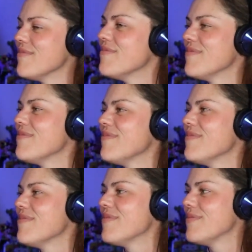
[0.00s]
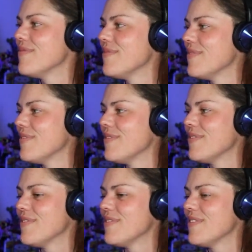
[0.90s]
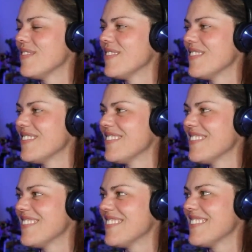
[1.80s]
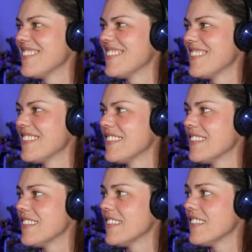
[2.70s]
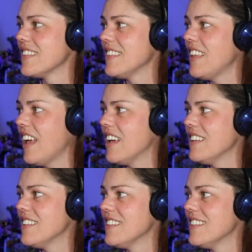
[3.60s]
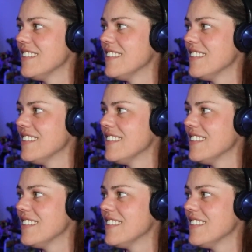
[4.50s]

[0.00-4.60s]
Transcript: The person shown says nothing.